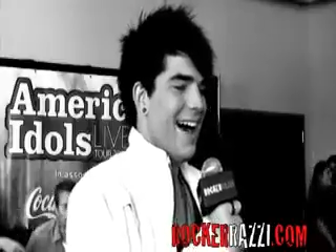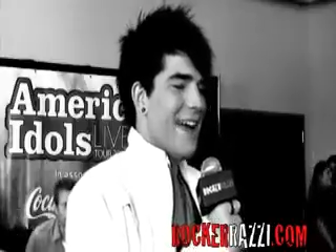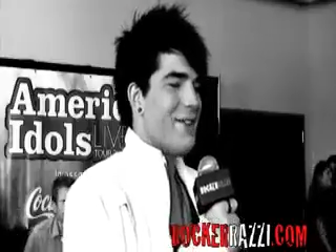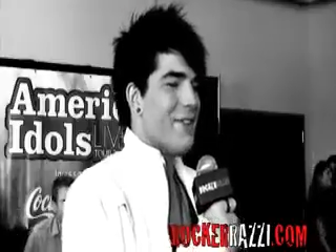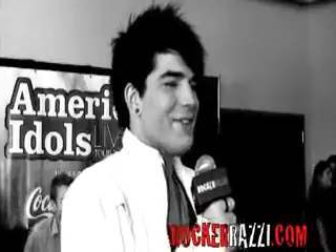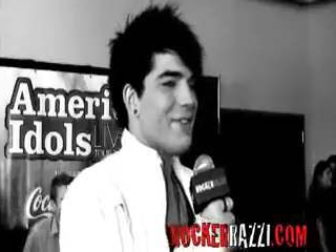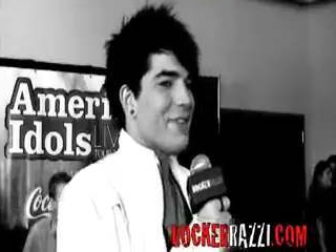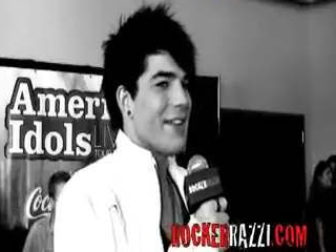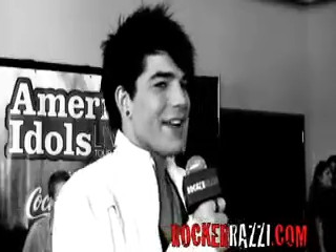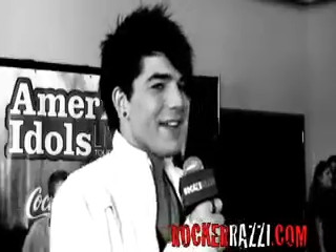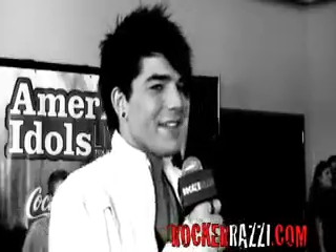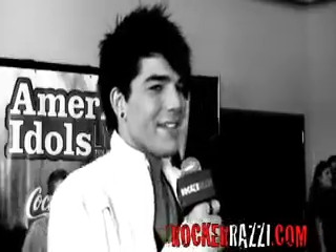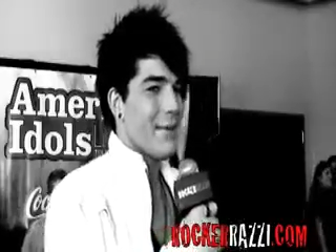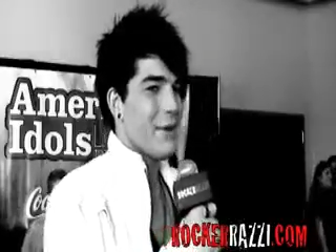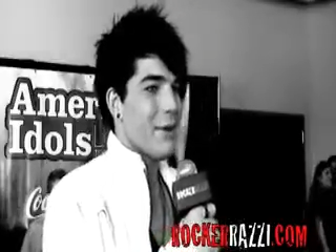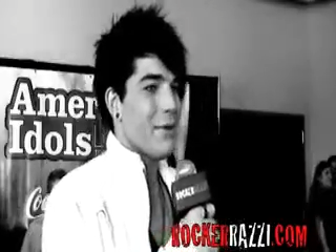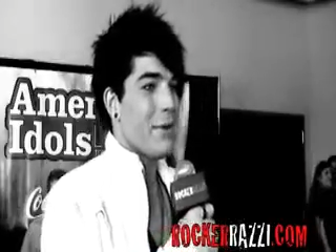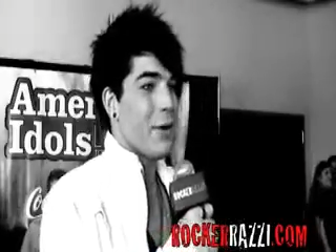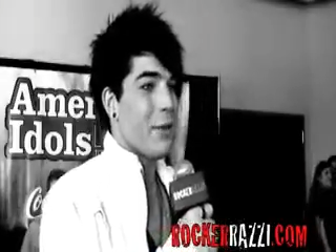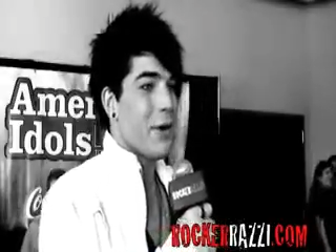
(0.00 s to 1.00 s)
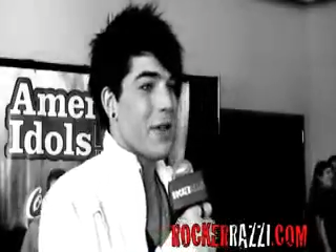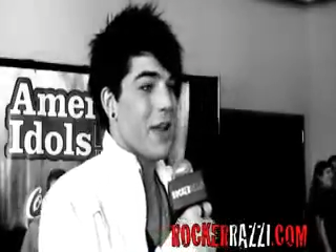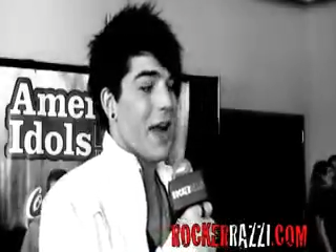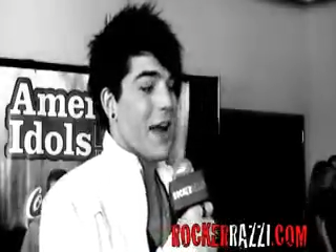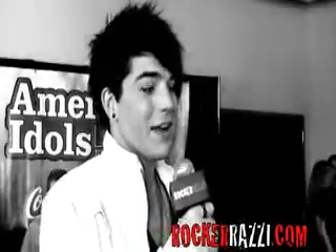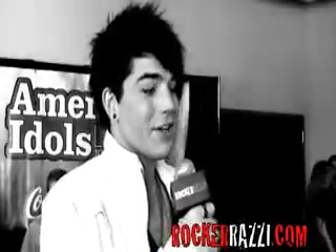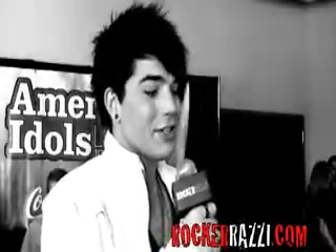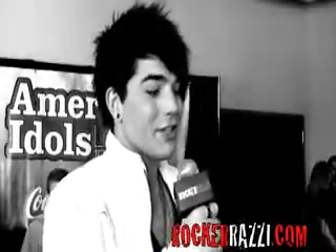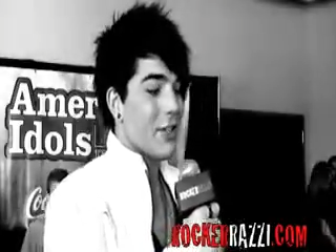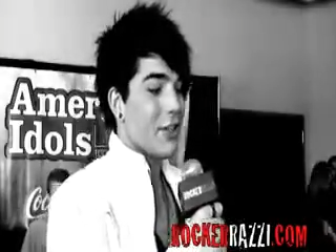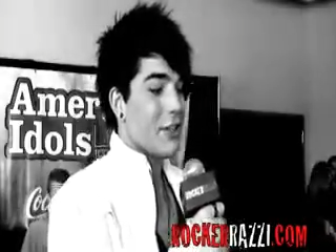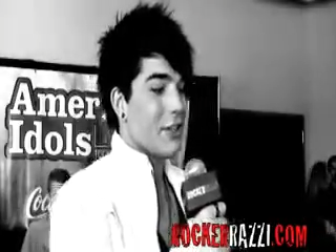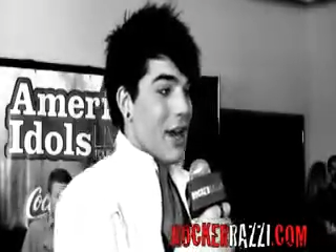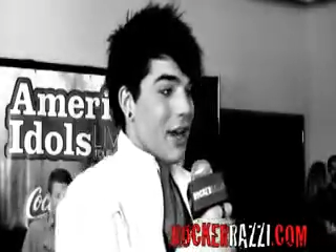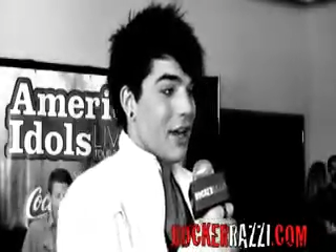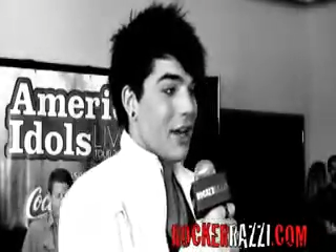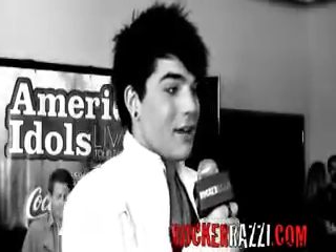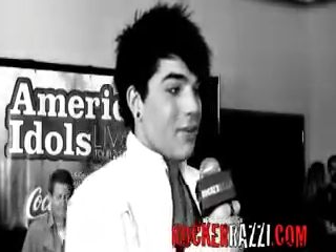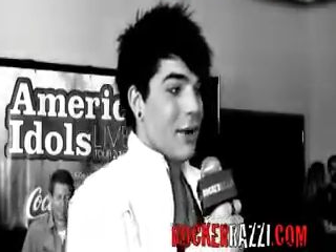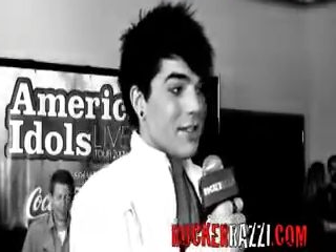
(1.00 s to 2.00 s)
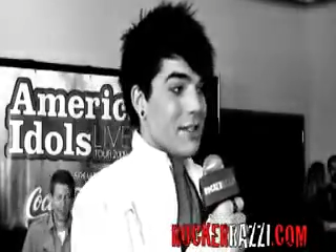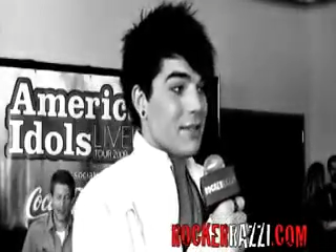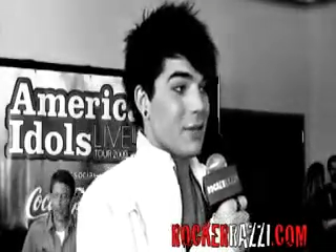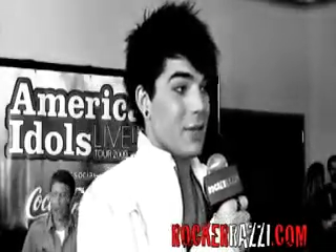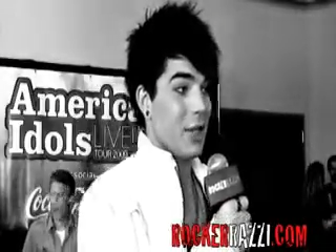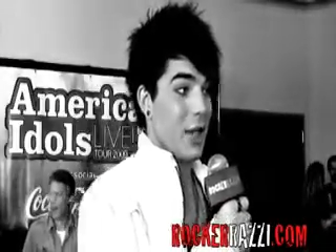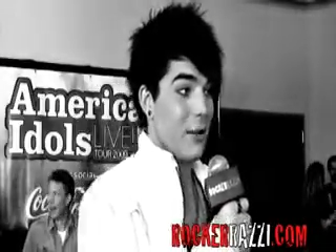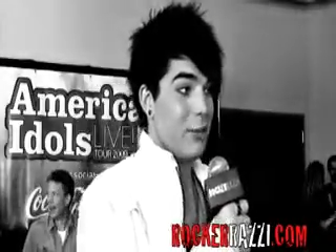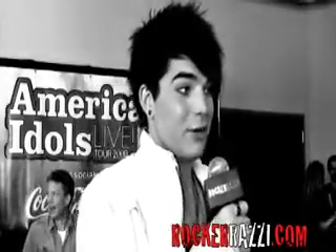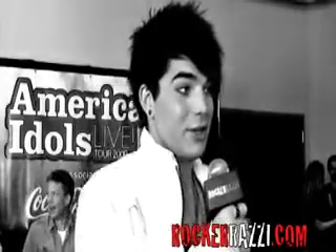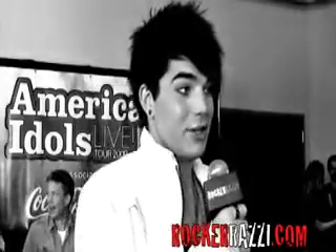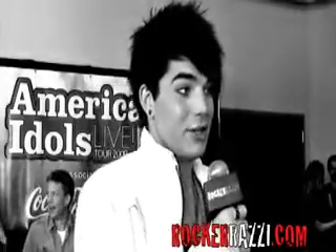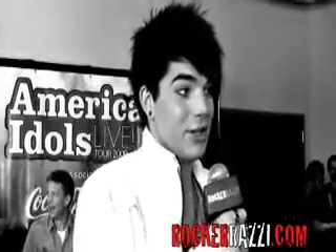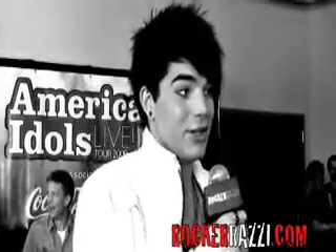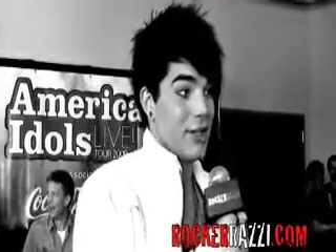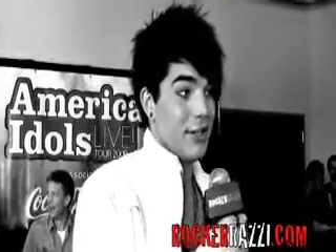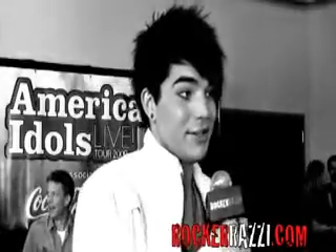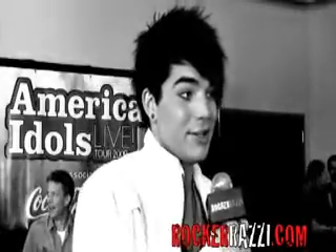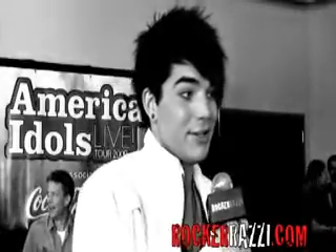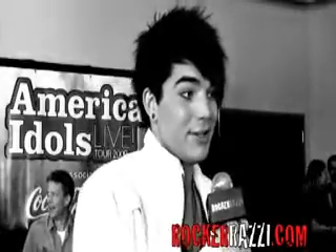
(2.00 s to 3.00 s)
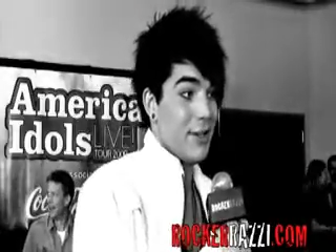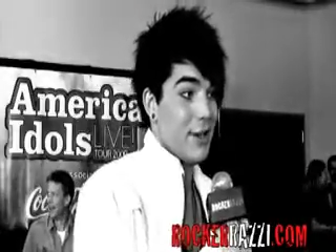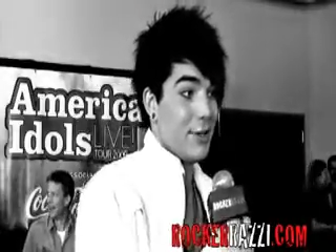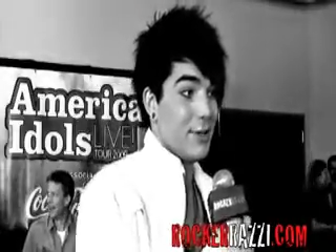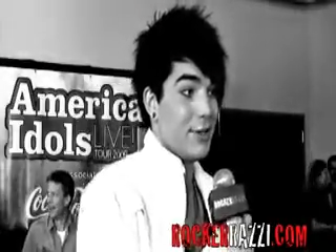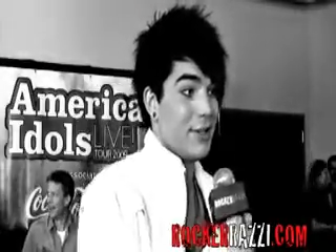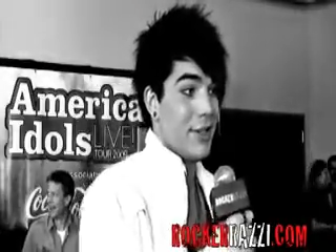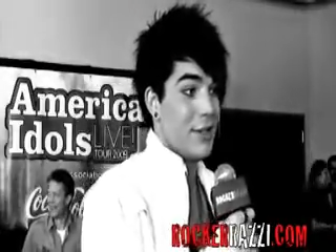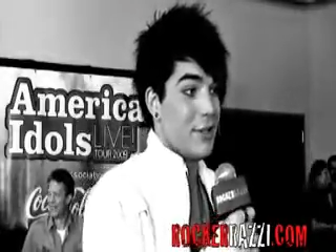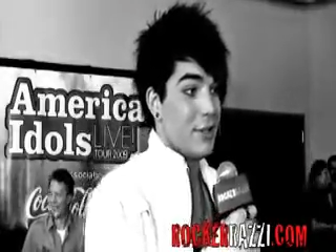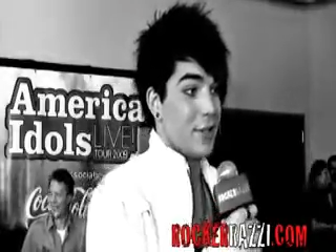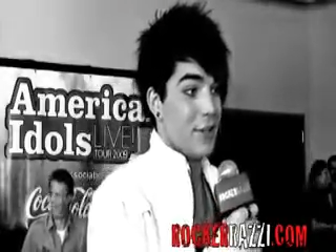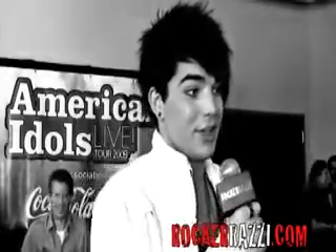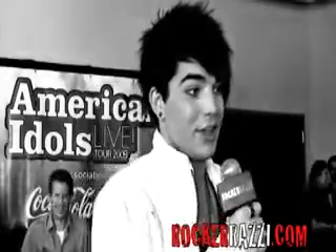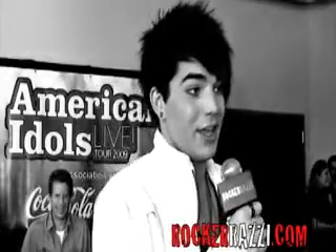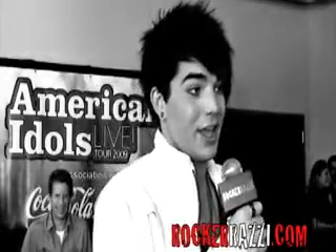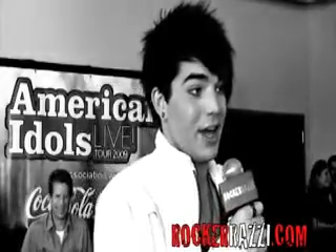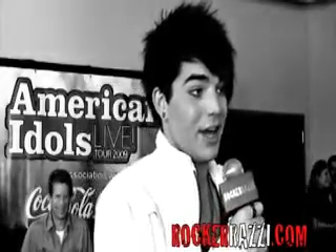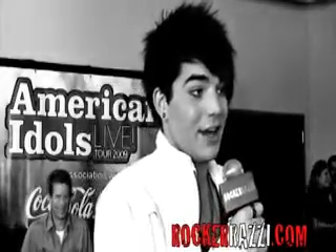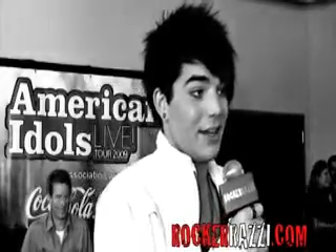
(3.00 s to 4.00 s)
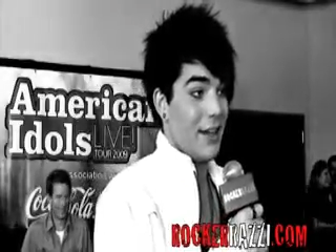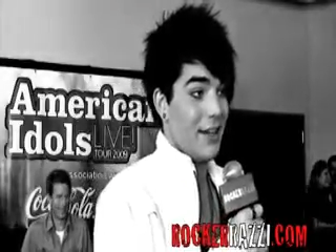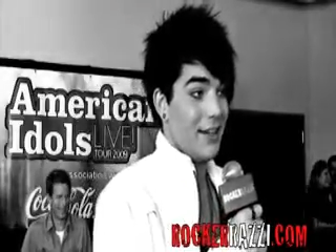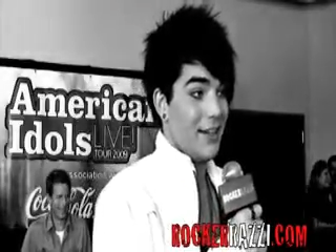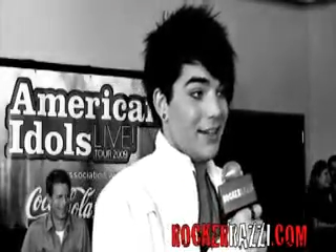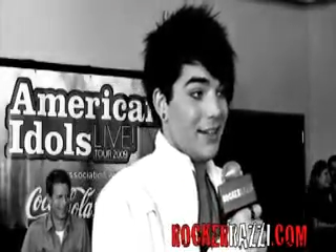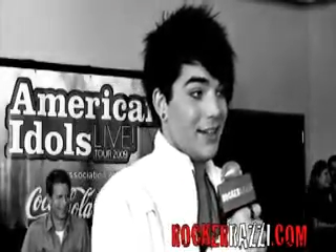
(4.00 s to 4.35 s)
I don't know if that's happening, but we actually are talking about some collaborations, so stay tuned for that.